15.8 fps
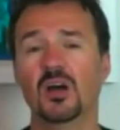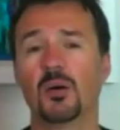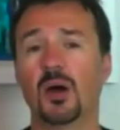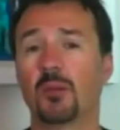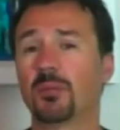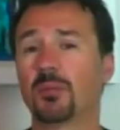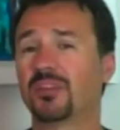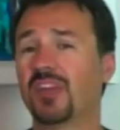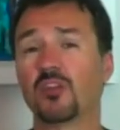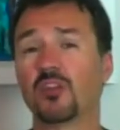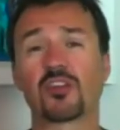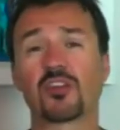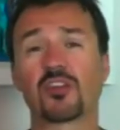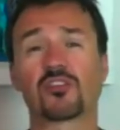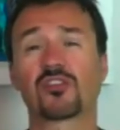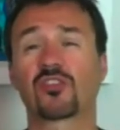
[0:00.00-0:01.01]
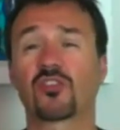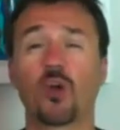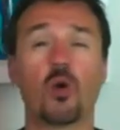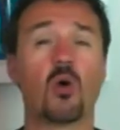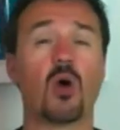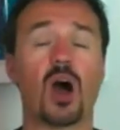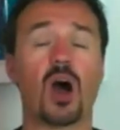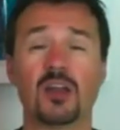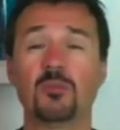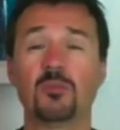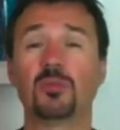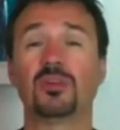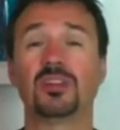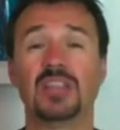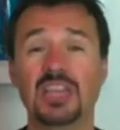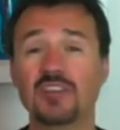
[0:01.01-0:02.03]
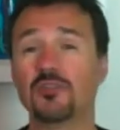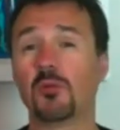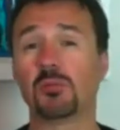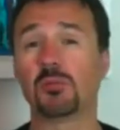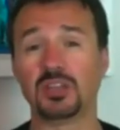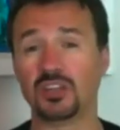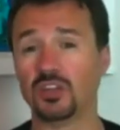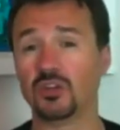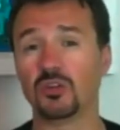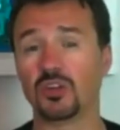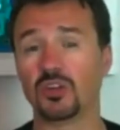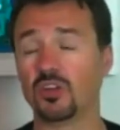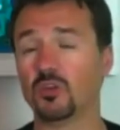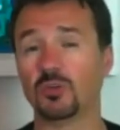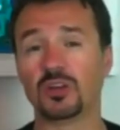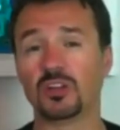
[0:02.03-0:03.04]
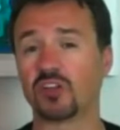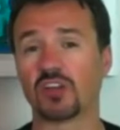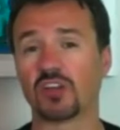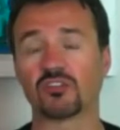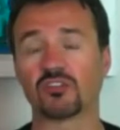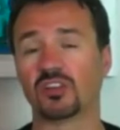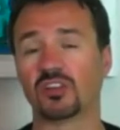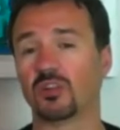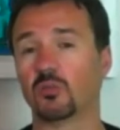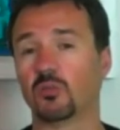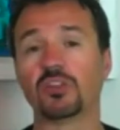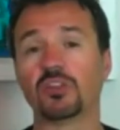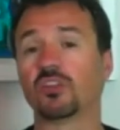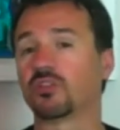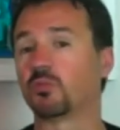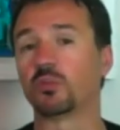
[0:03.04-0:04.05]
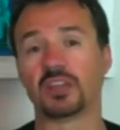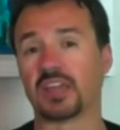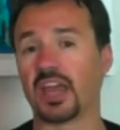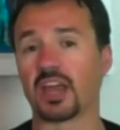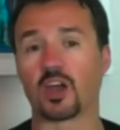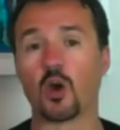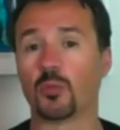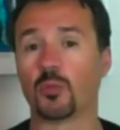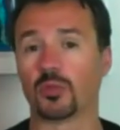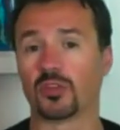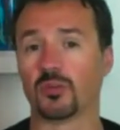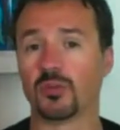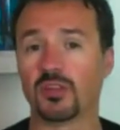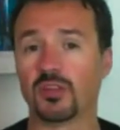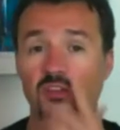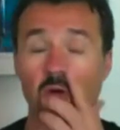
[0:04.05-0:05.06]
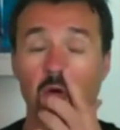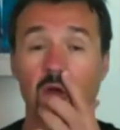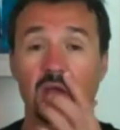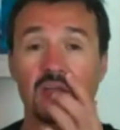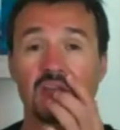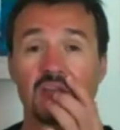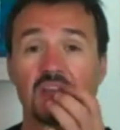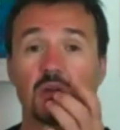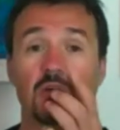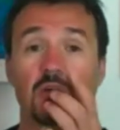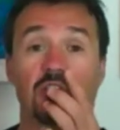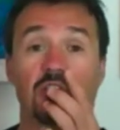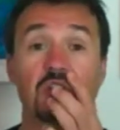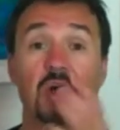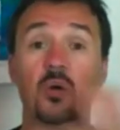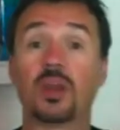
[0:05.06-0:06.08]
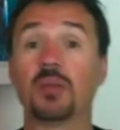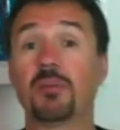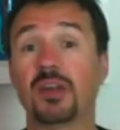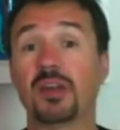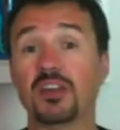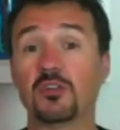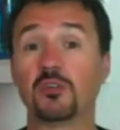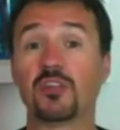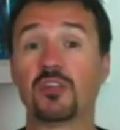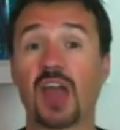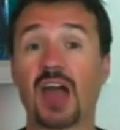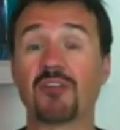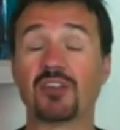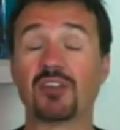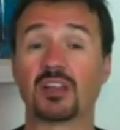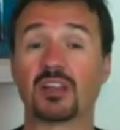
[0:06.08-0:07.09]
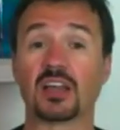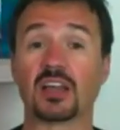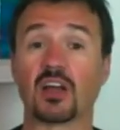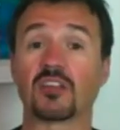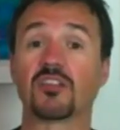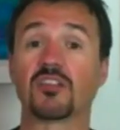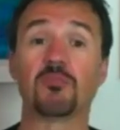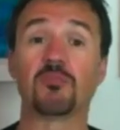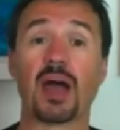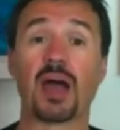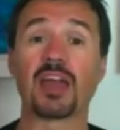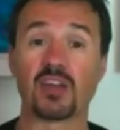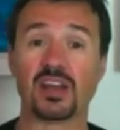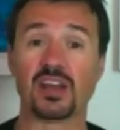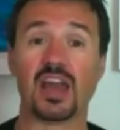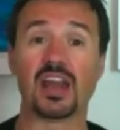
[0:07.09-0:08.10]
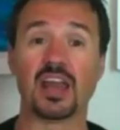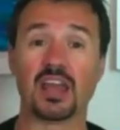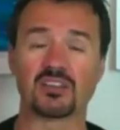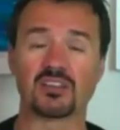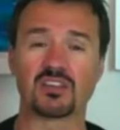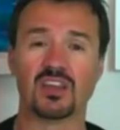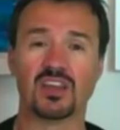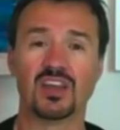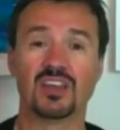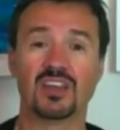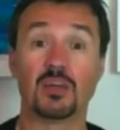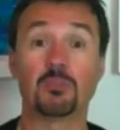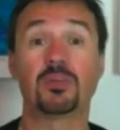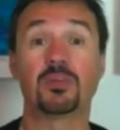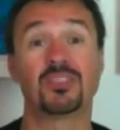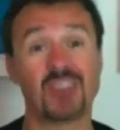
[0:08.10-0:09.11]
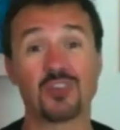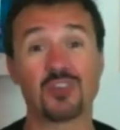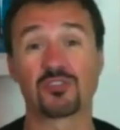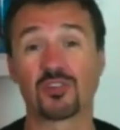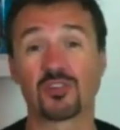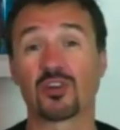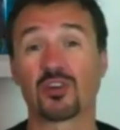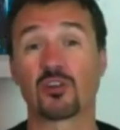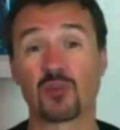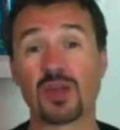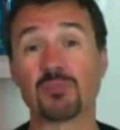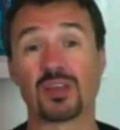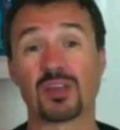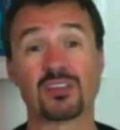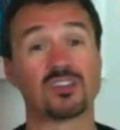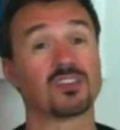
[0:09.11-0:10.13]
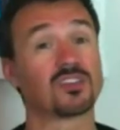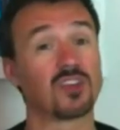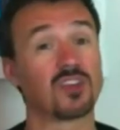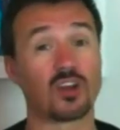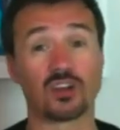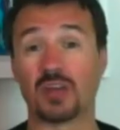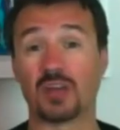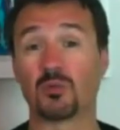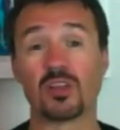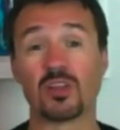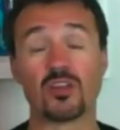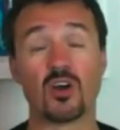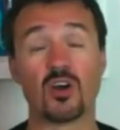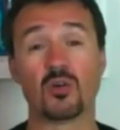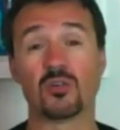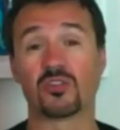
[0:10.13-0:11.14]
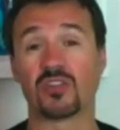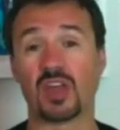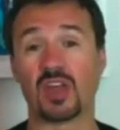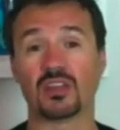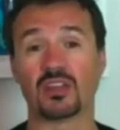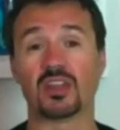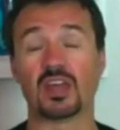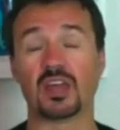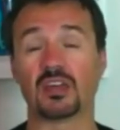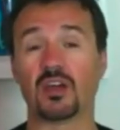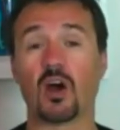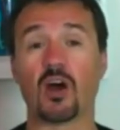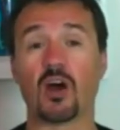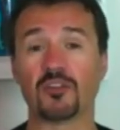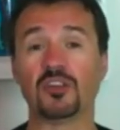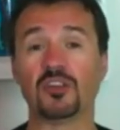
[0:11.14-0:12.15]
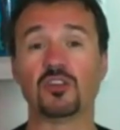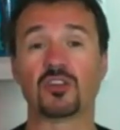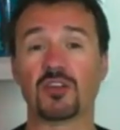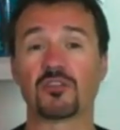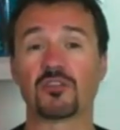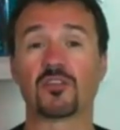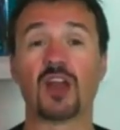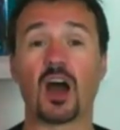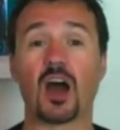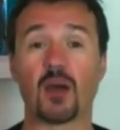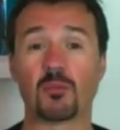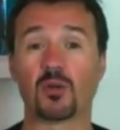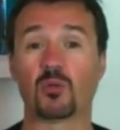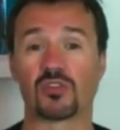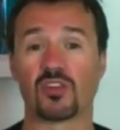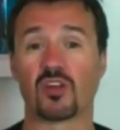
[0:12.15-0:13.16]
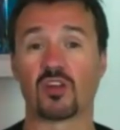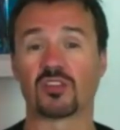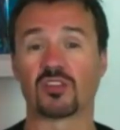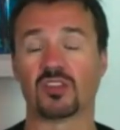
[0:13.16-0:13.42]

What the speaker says: potatoes are so unbelievably new to human digestion that we just really can't cope with them. And so, if you know anybody who's having like lots of migraine headaches, then potatoes are a great place to start. Get rid of those, and often you can have phenomenal results in